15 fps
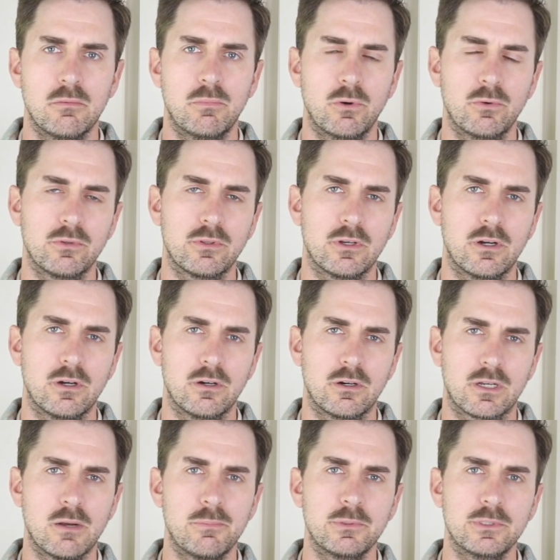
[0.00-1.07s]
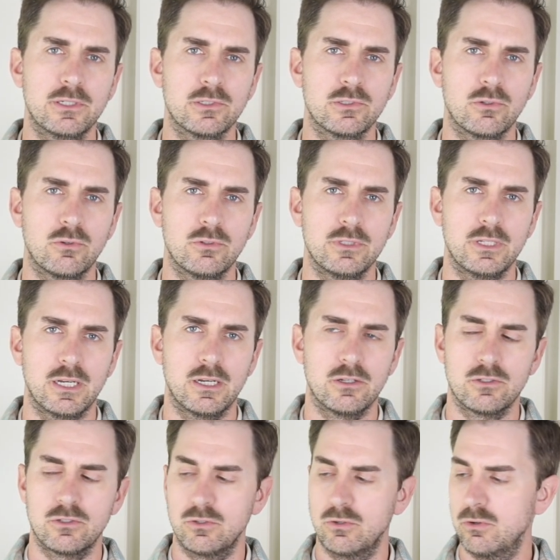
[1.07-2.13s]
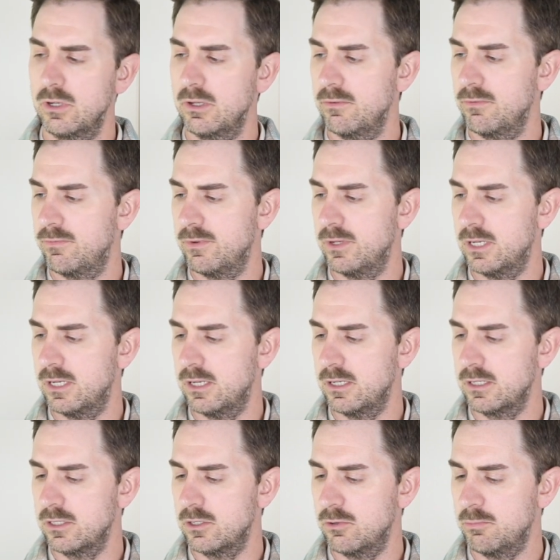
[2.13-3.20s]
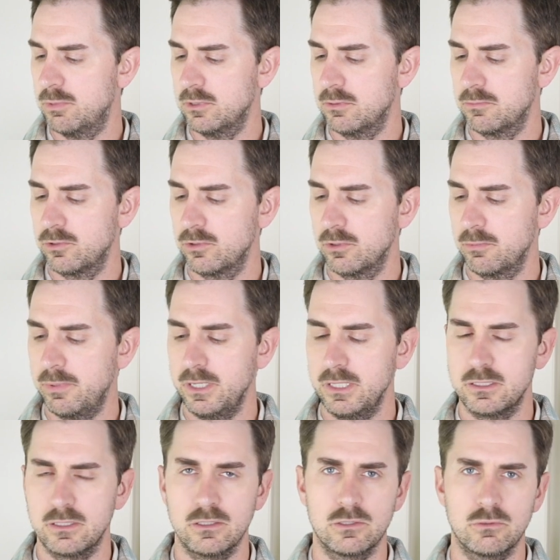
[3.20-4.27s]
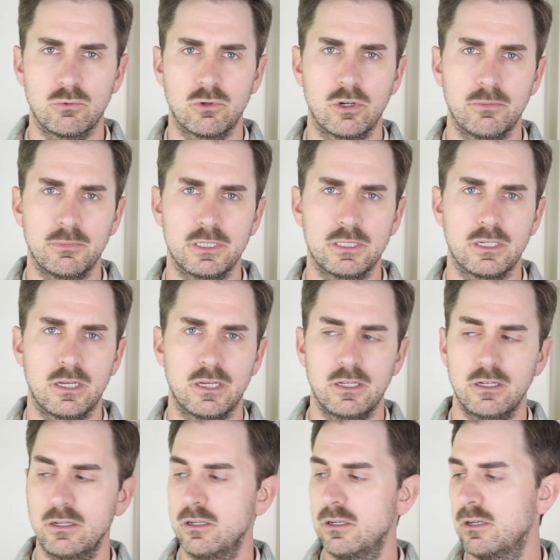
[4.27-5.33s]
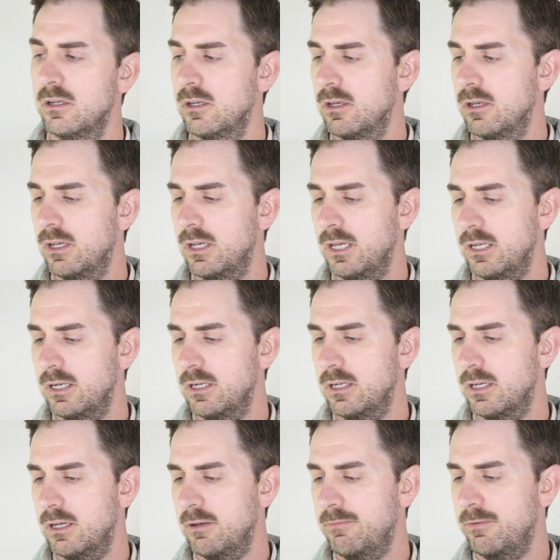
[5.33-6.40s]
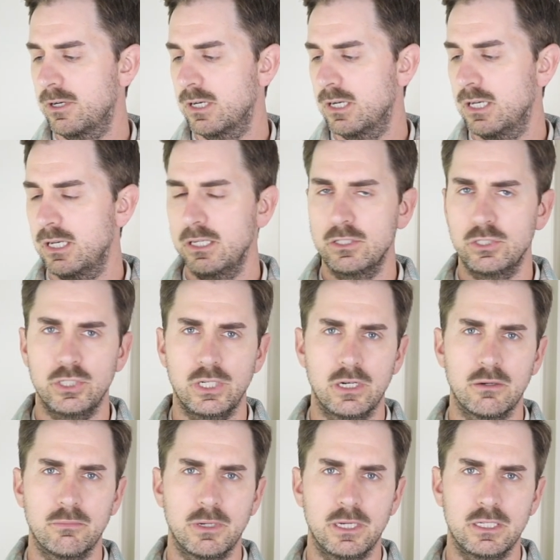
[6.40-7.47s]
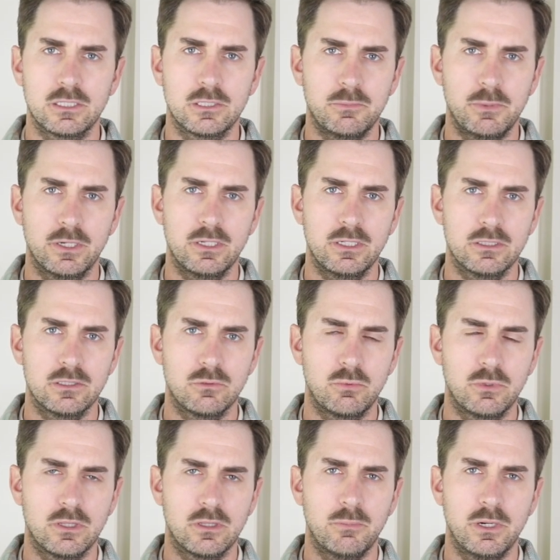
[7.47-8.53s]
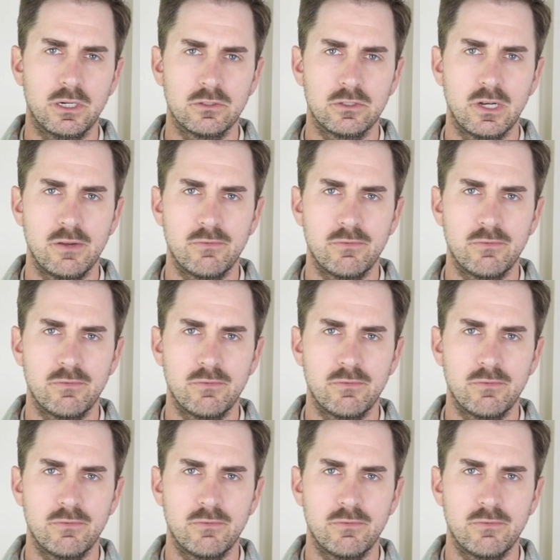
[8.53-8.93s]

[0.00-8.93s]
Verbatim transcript: Both are a couple years old now, so I've, uh, you know, put them through their paces, worn them a ton, and uh, figured I'd share my experience with the pairs that